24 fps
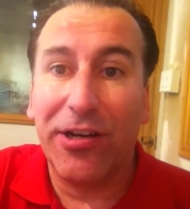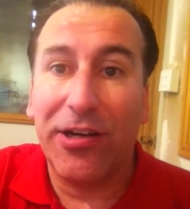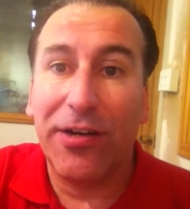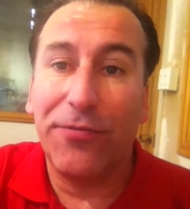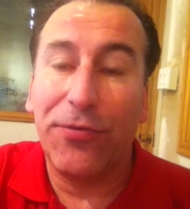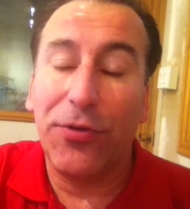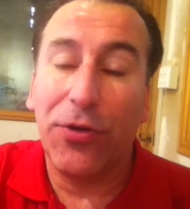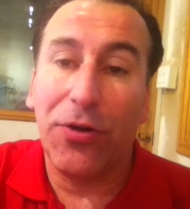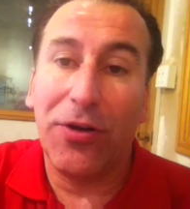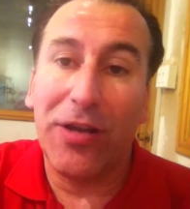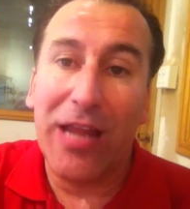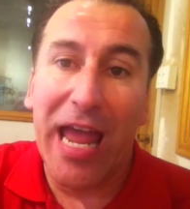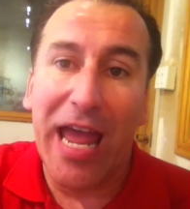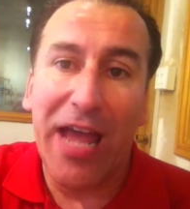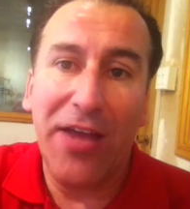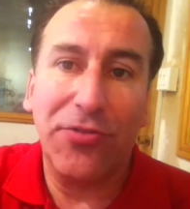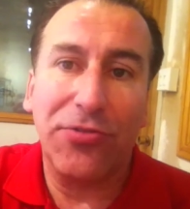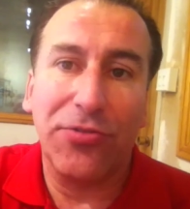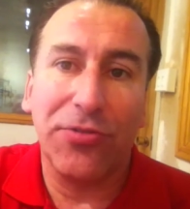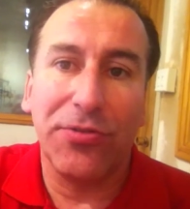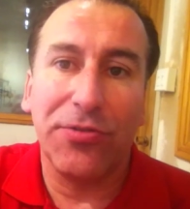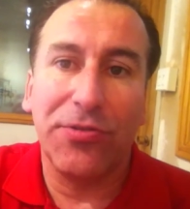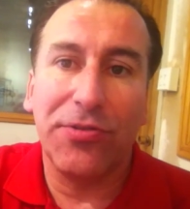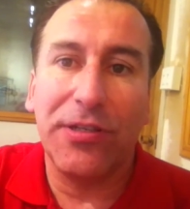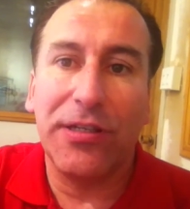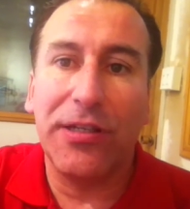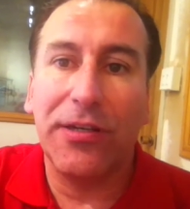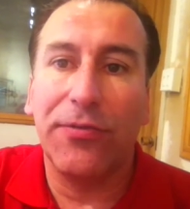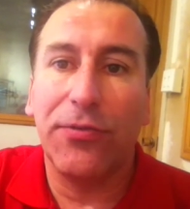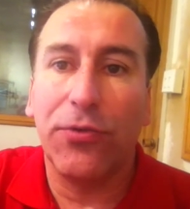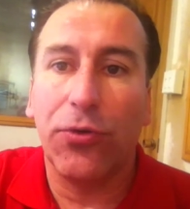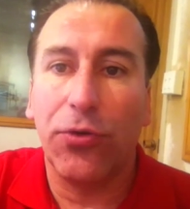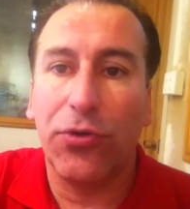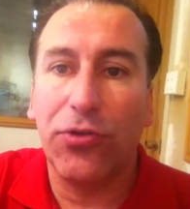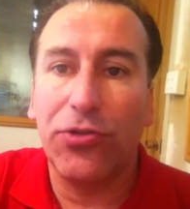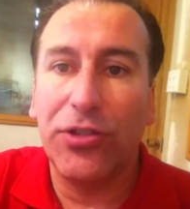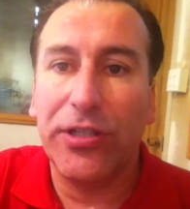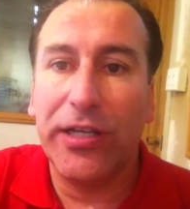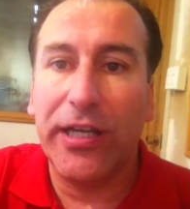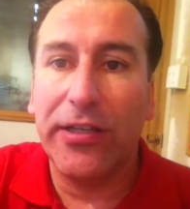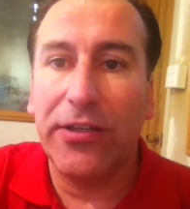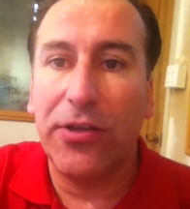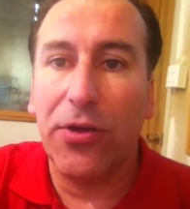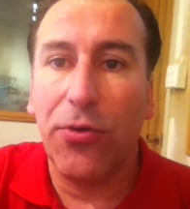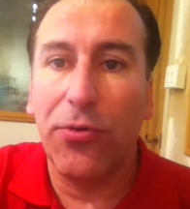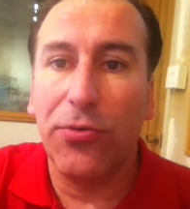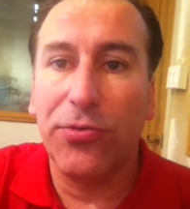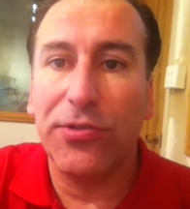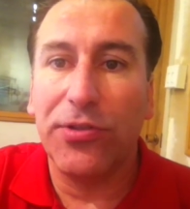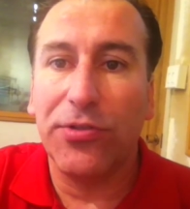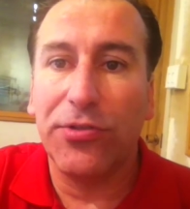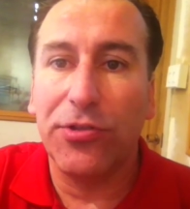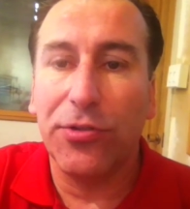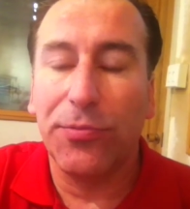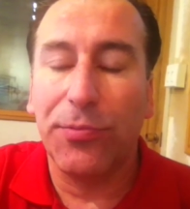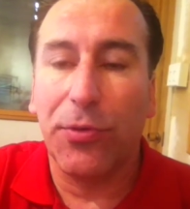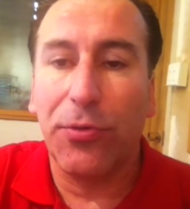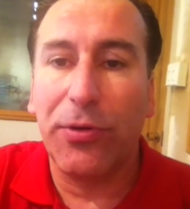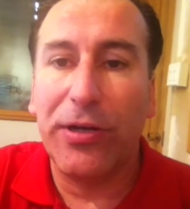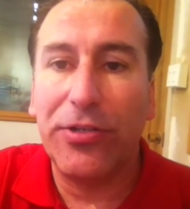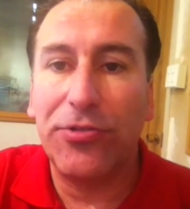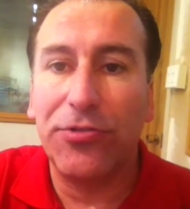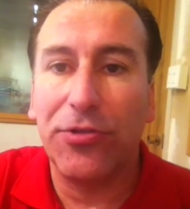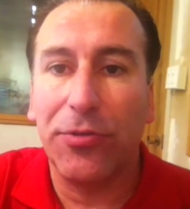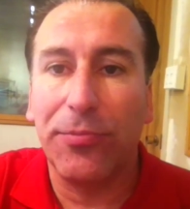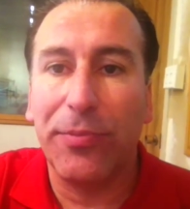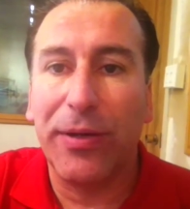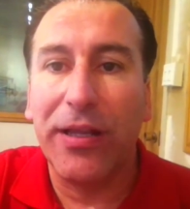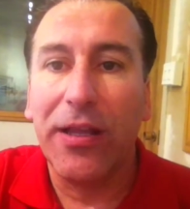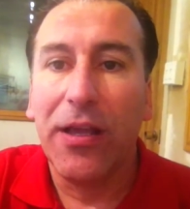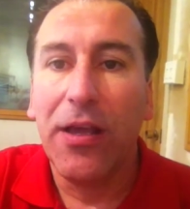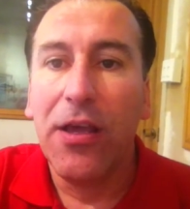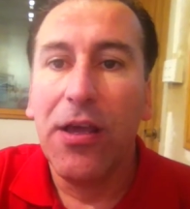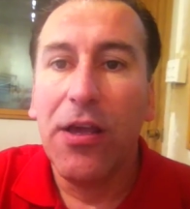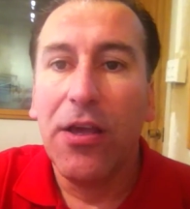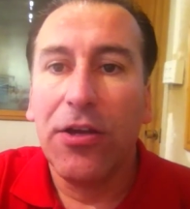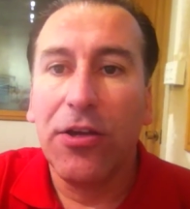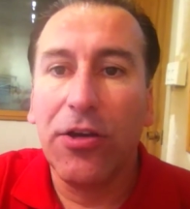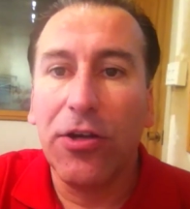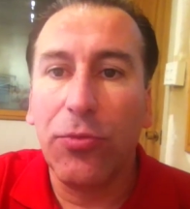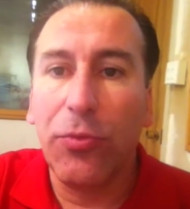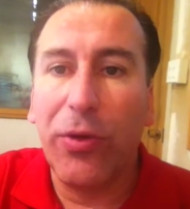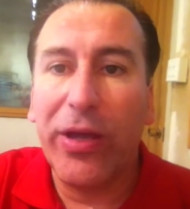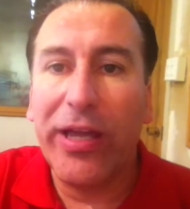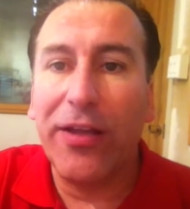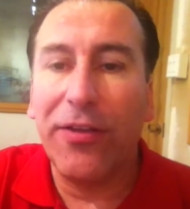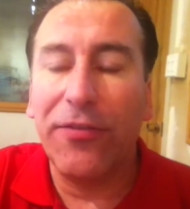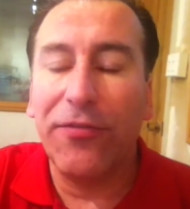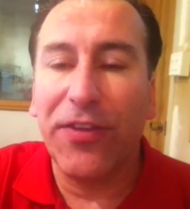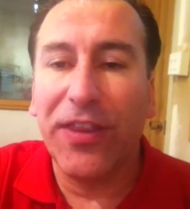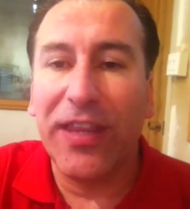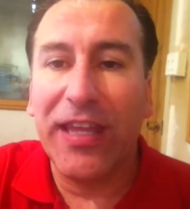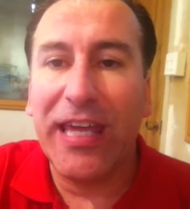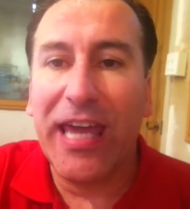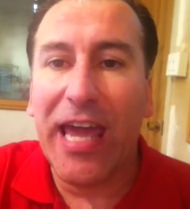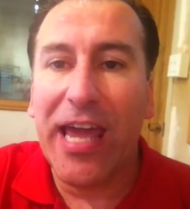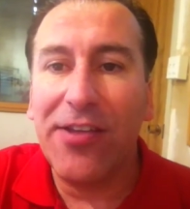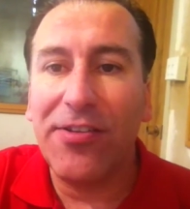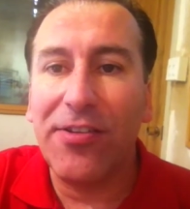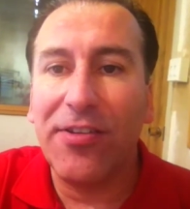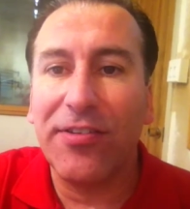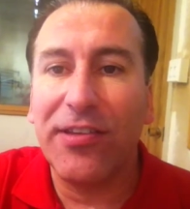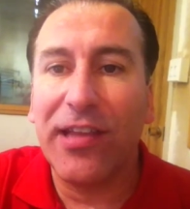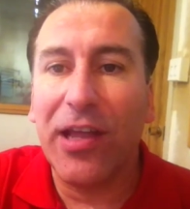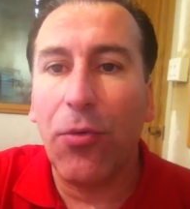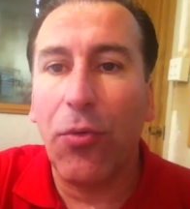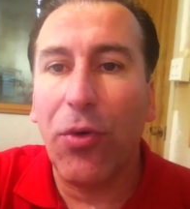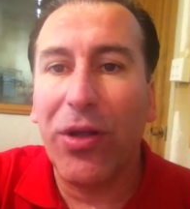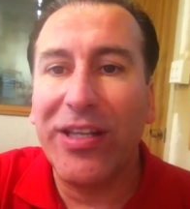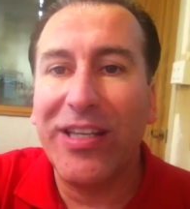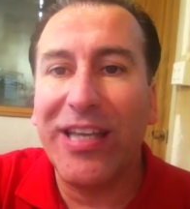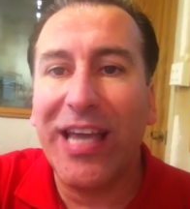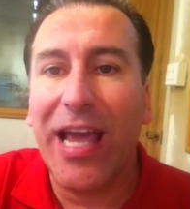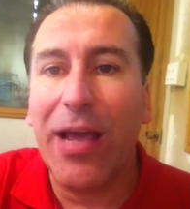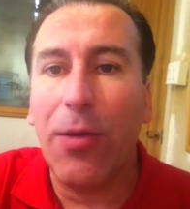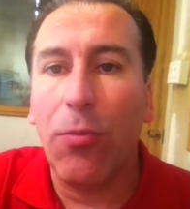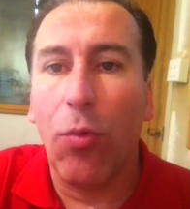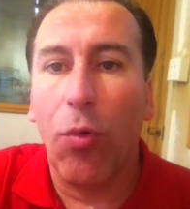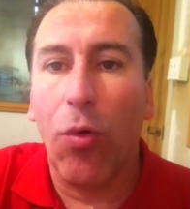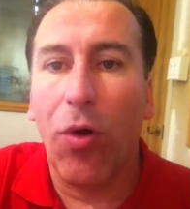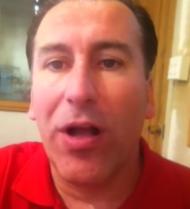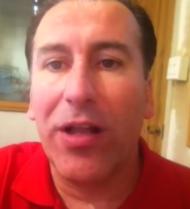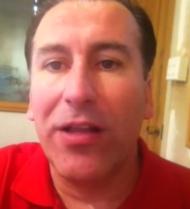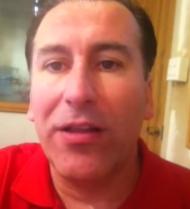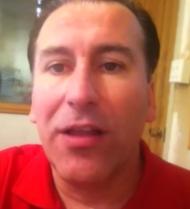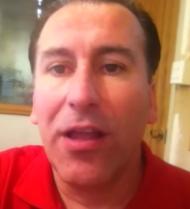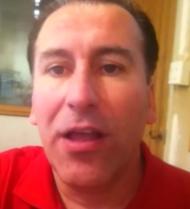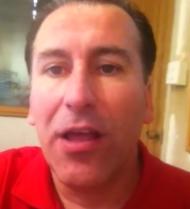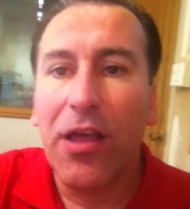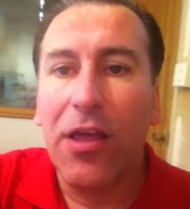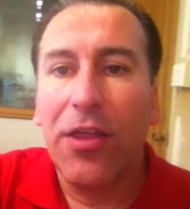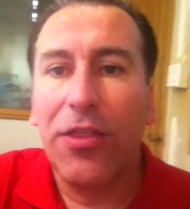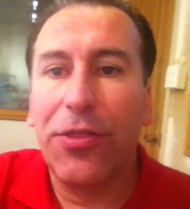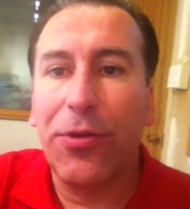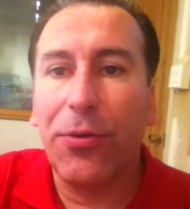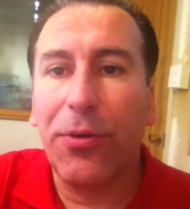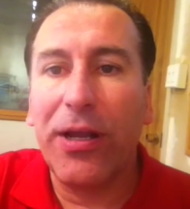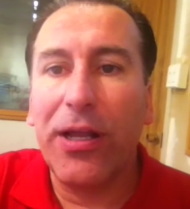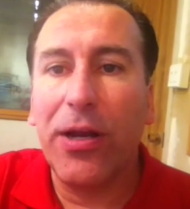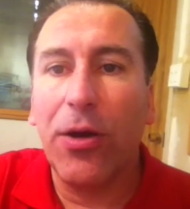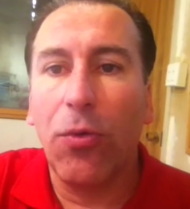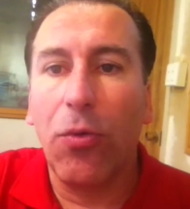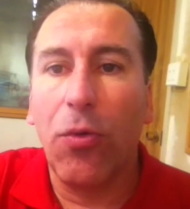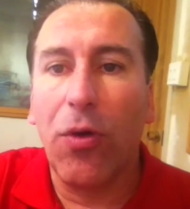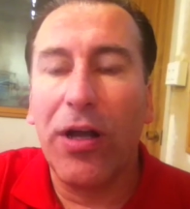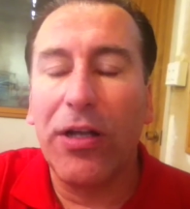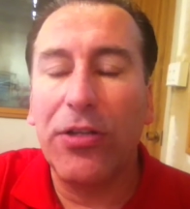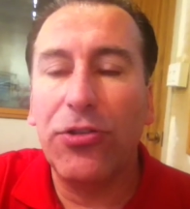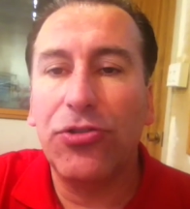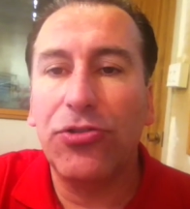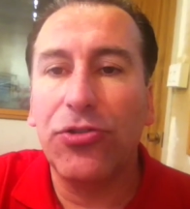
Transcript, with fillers: And if you're a national seed, of course, you get to host the super regional. But good weekend for the Cajuns. They win game one, three to one.